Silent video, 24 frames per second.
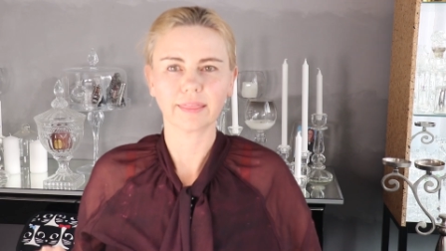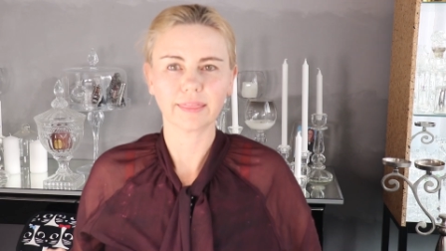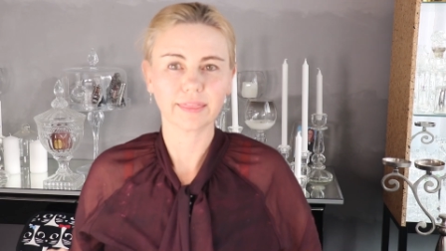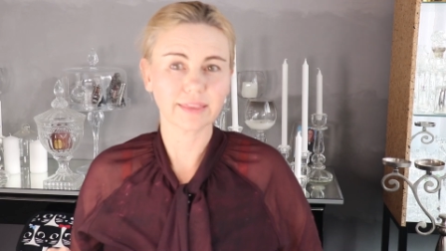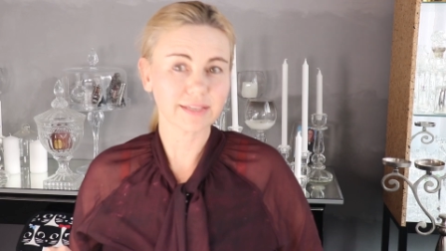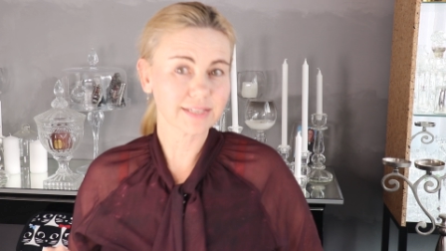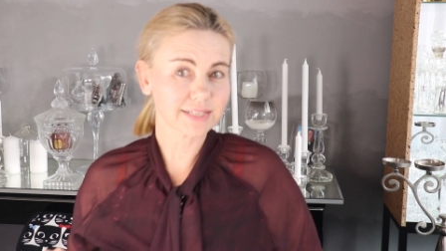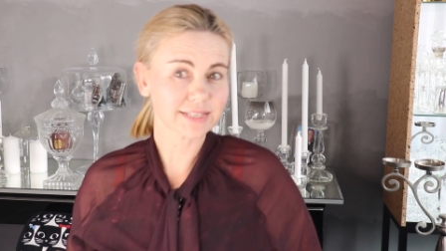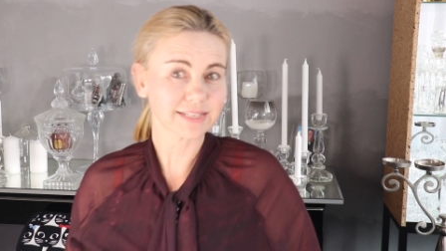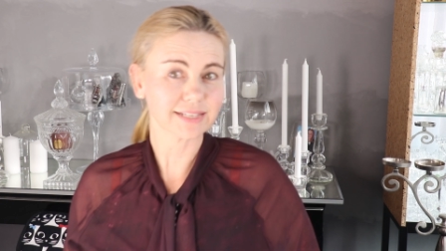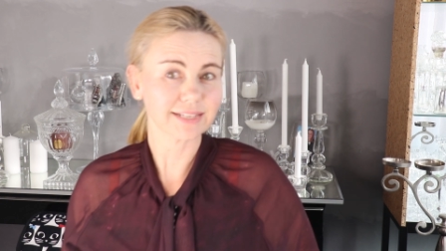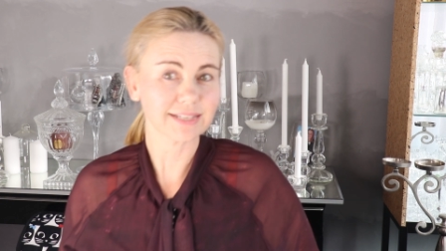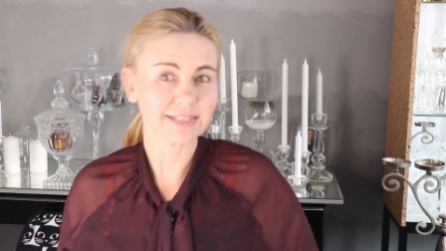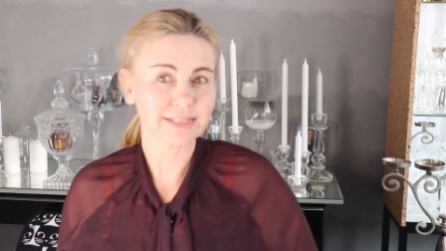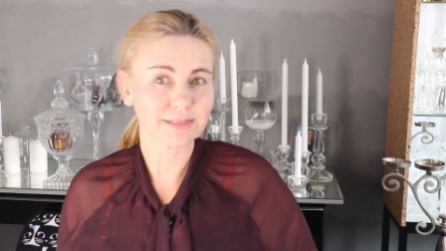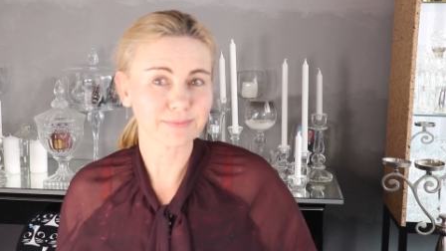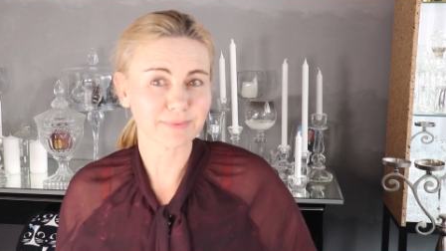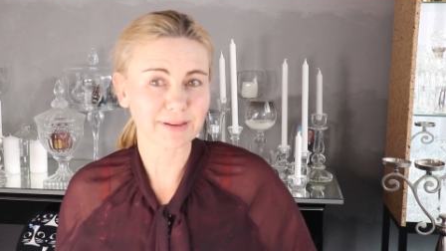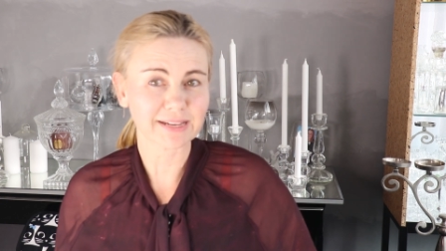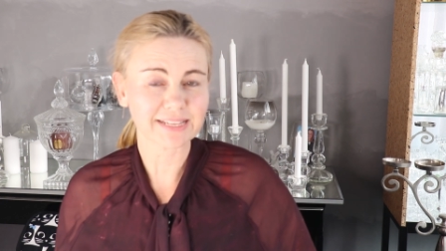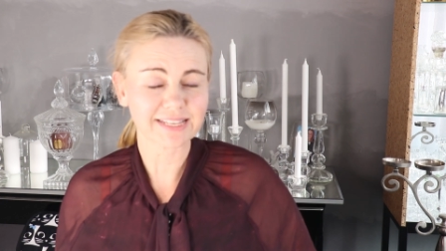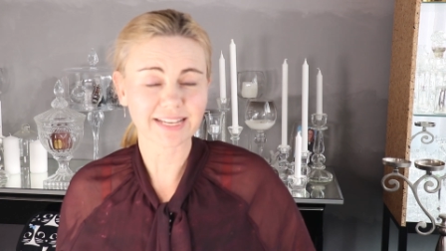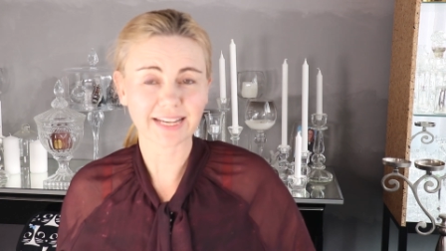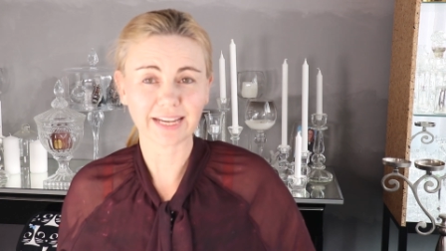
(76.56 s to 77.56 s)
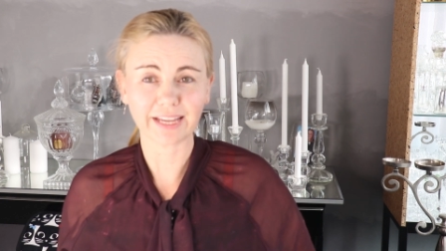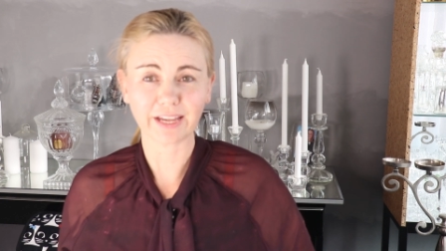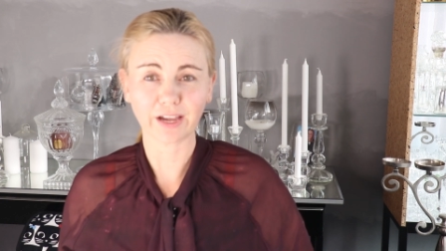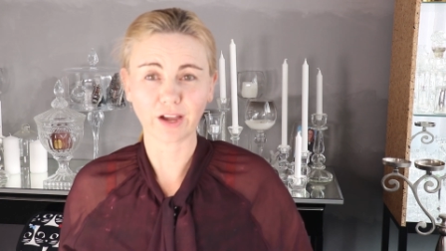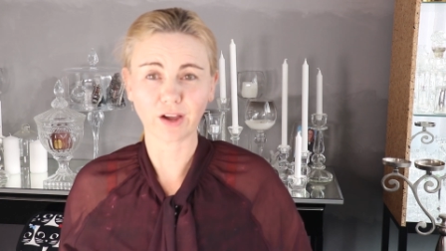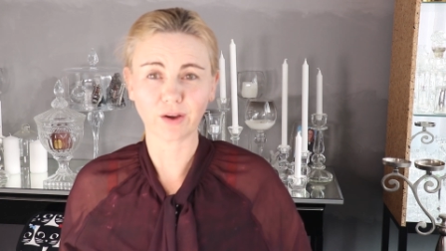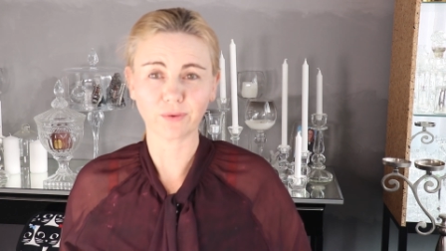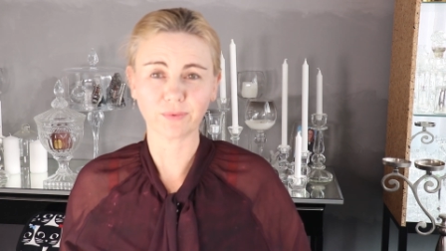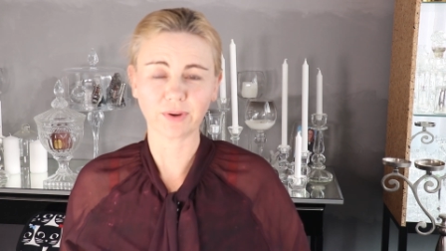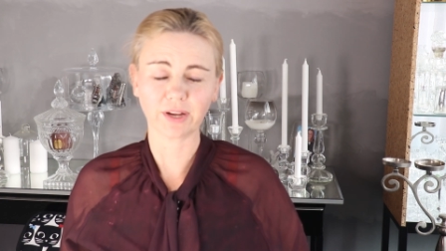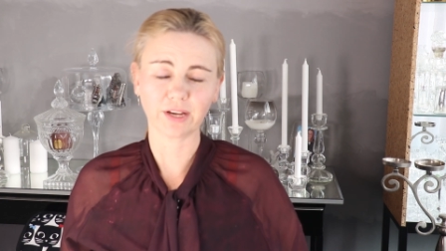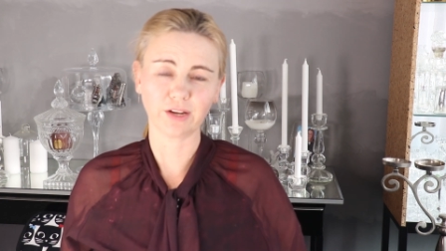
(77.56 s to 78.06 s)
This is basically
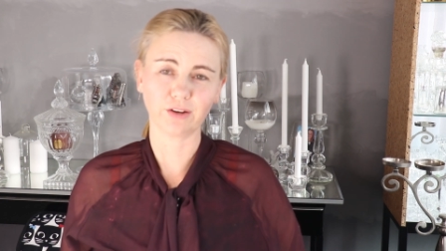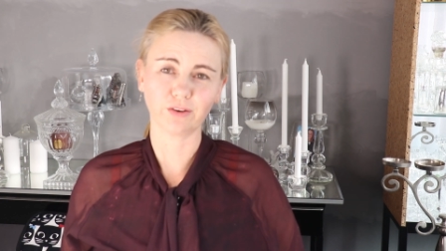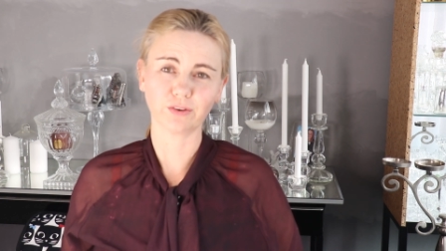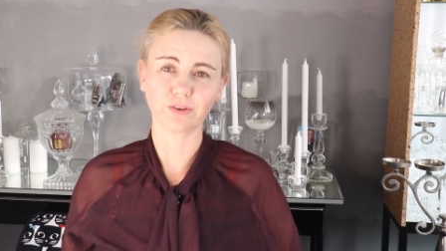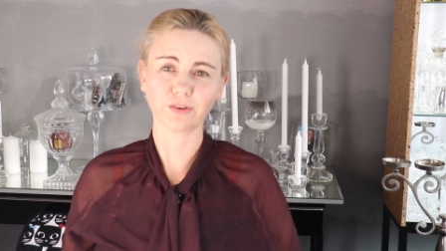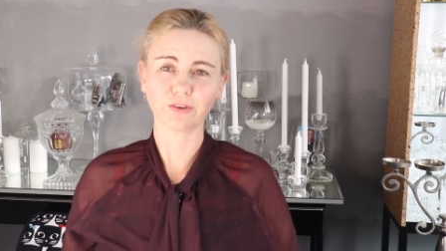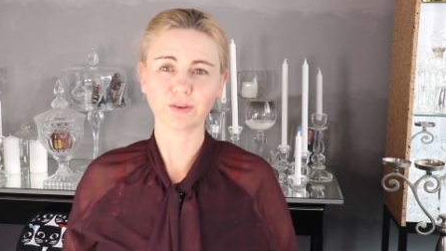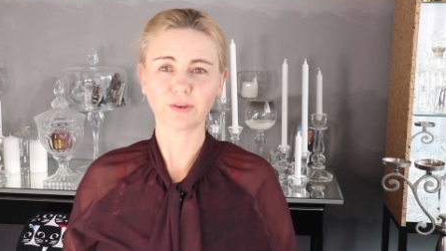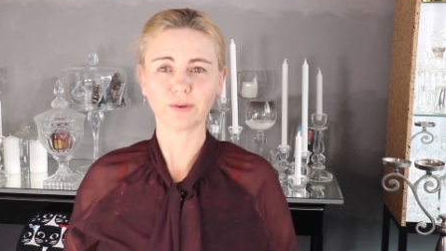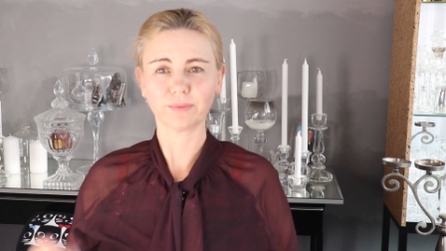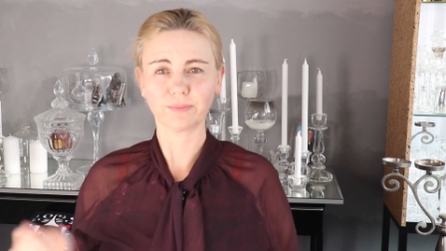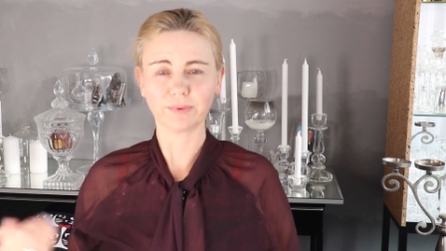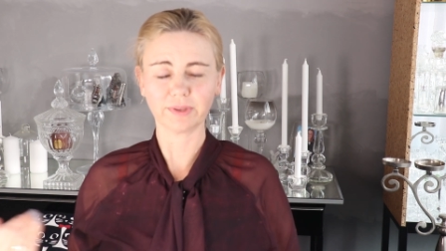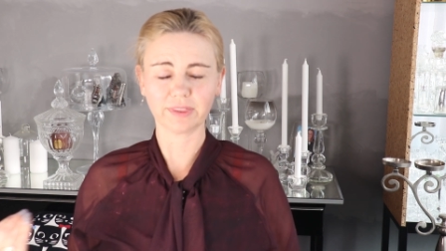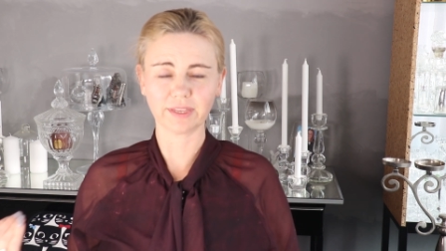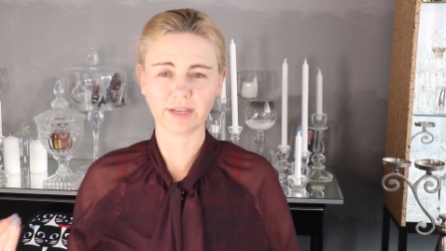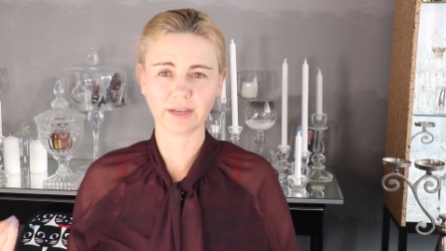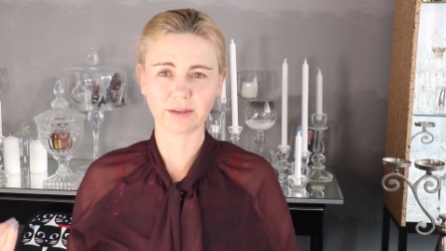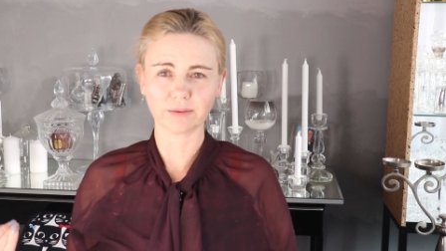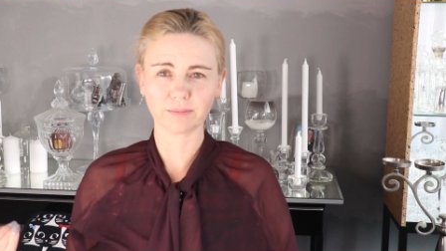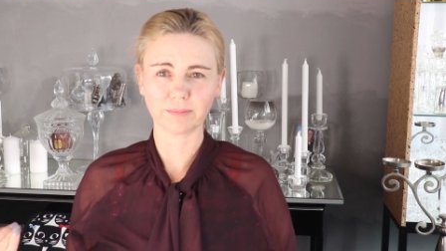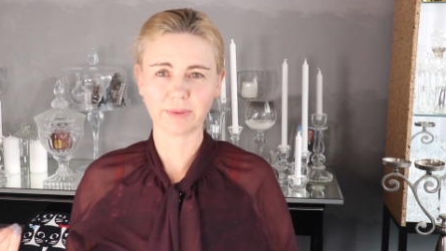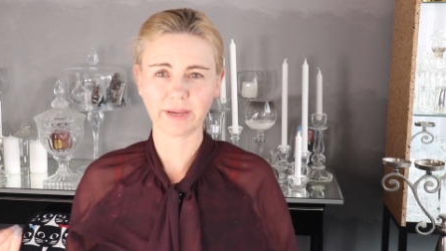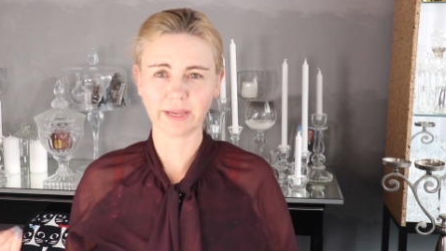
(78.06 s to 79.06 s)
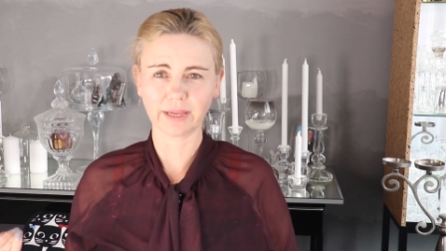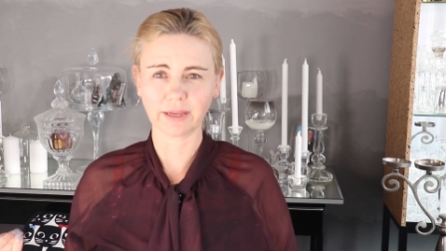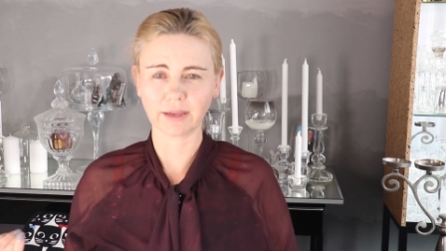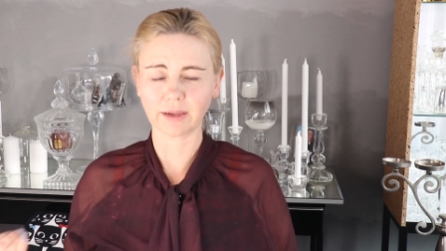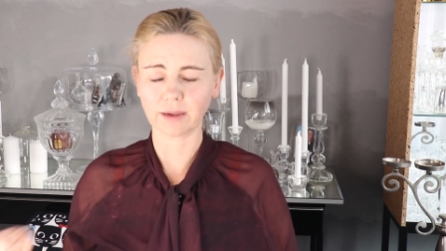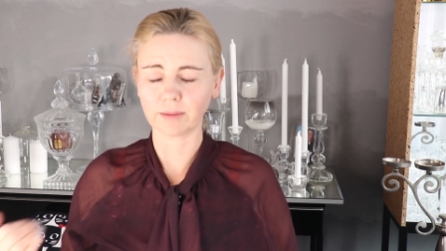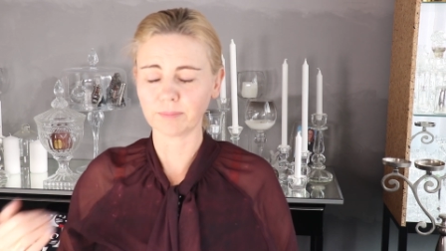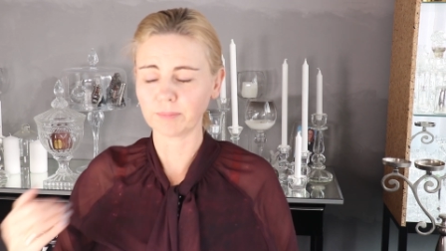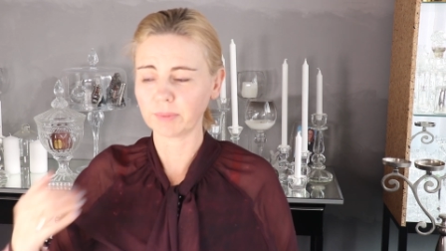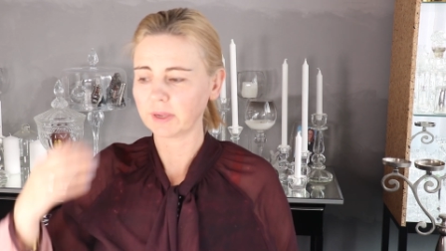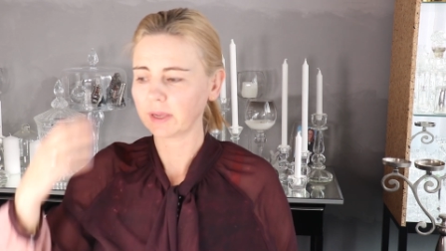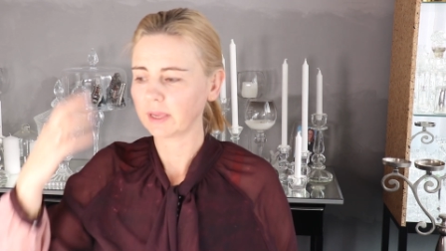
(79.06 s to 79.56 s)
how I look without
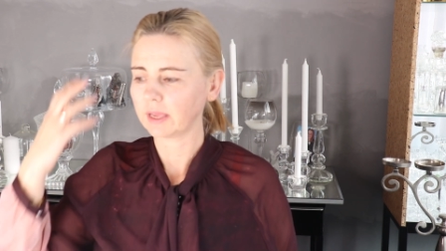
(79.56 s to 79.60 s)
makeup.